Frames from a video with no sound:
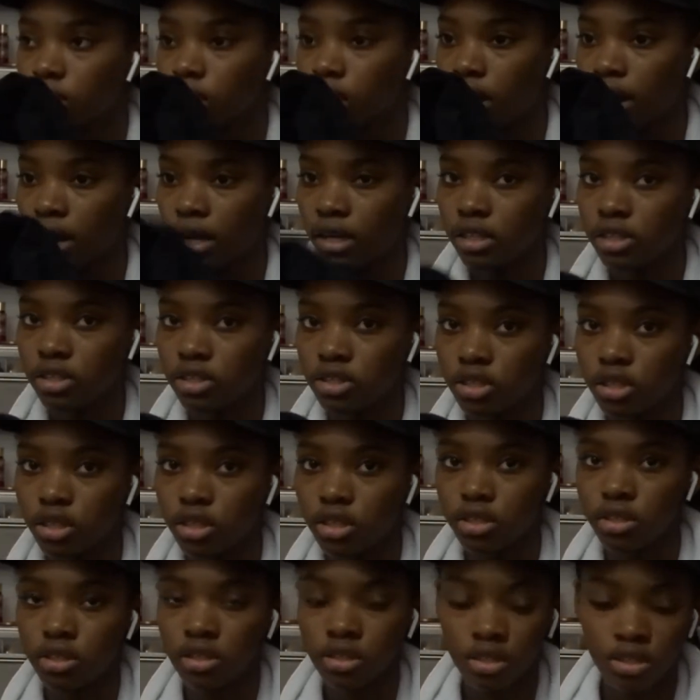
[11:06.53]
any
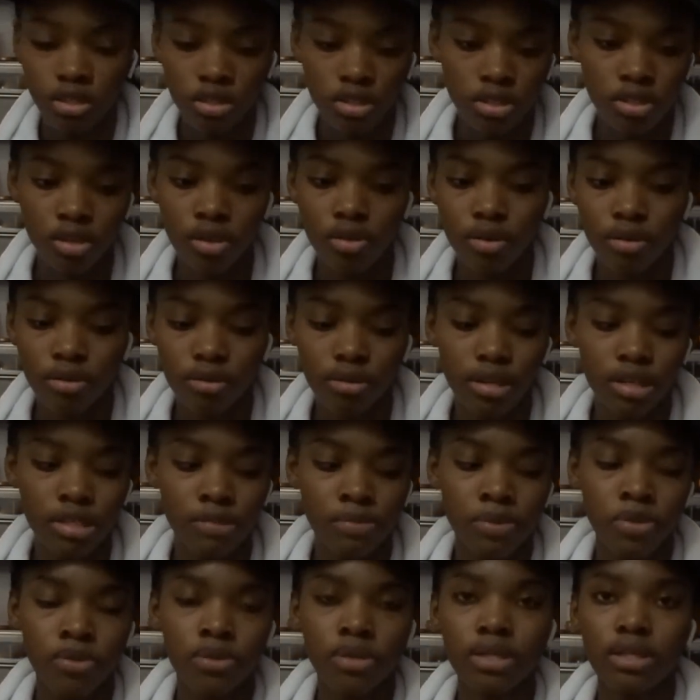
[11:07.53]
shirt. So it's
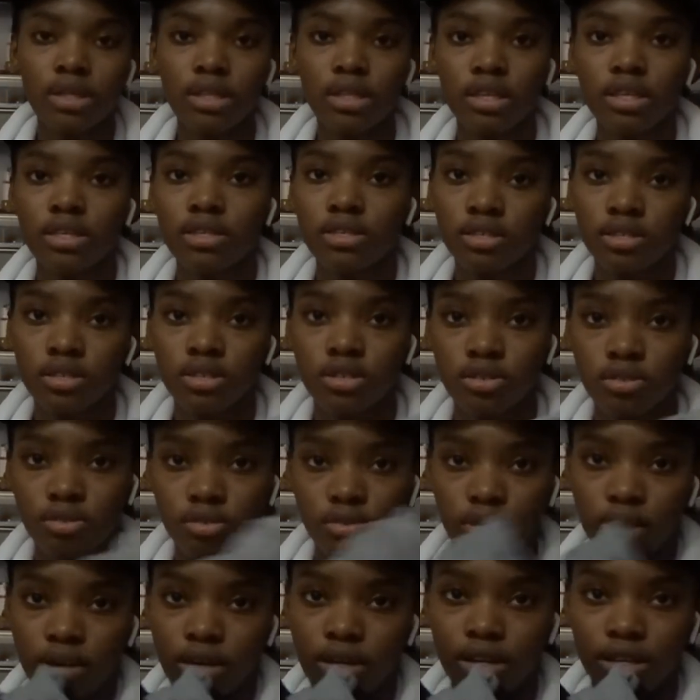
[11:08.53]
between these
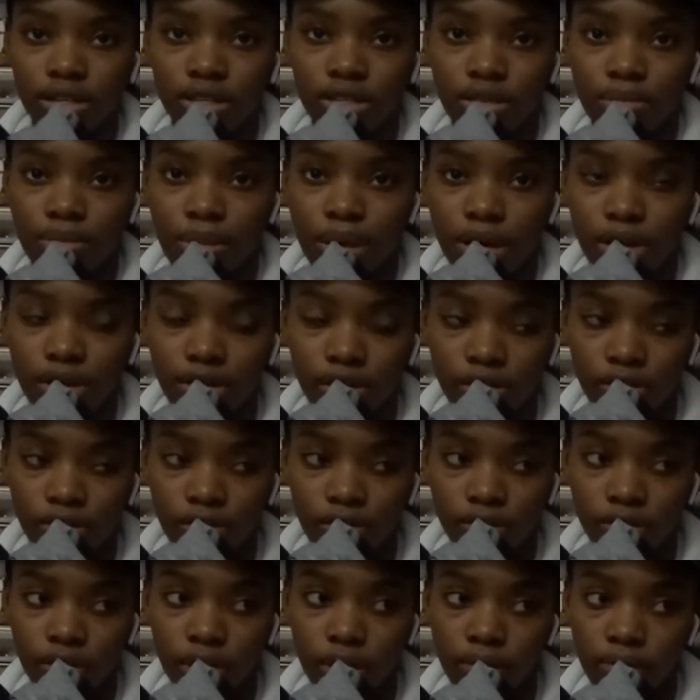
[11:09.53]
two and it's a matter
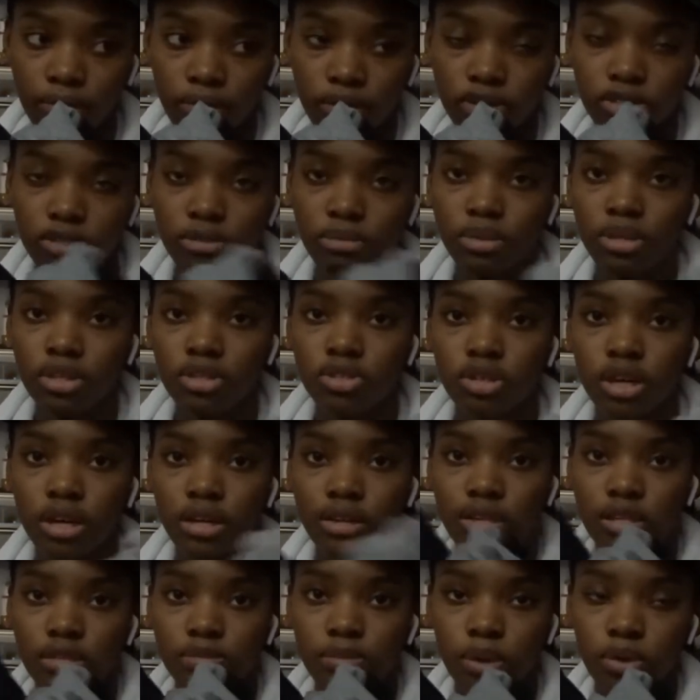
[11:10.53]
of comfort. So I'm gonna try
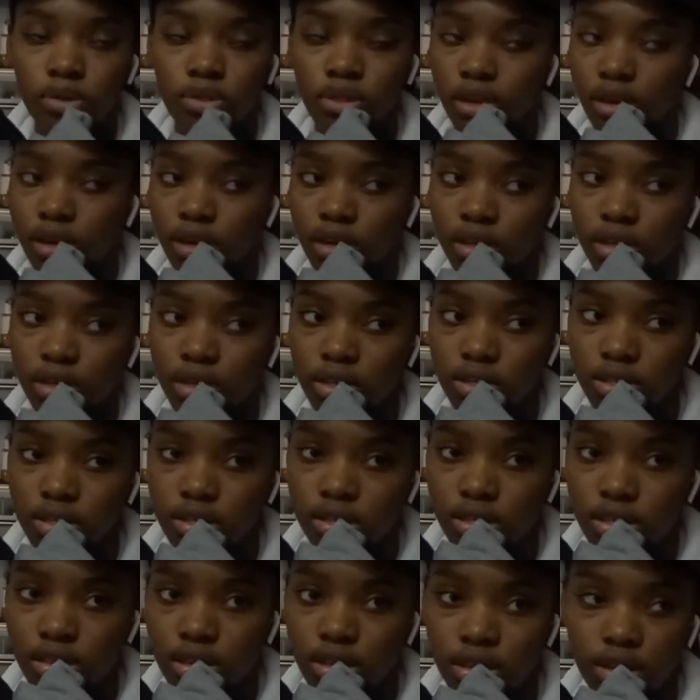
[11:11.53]
these both on and
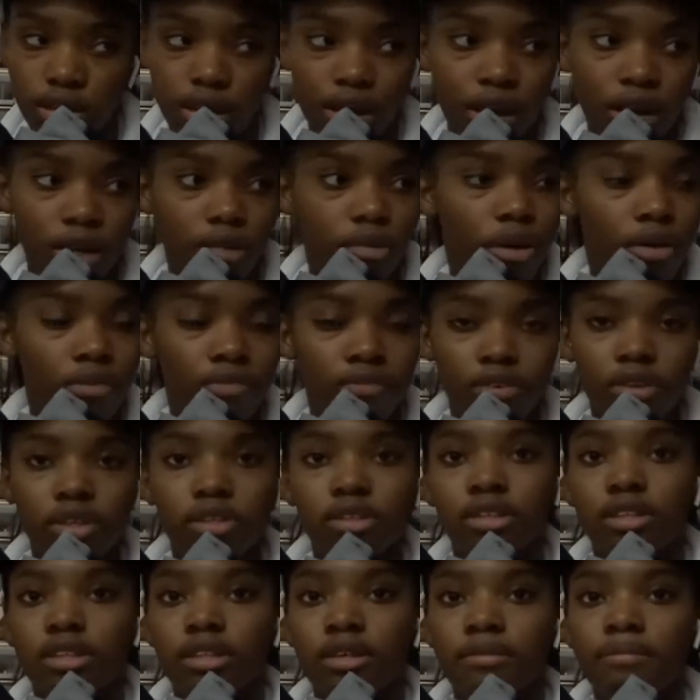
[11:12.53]
see how I
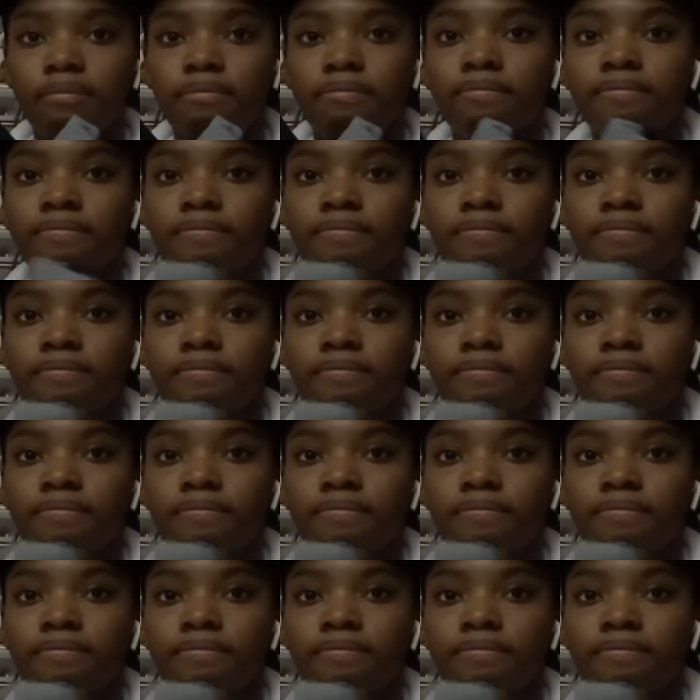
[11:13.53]
feel on them.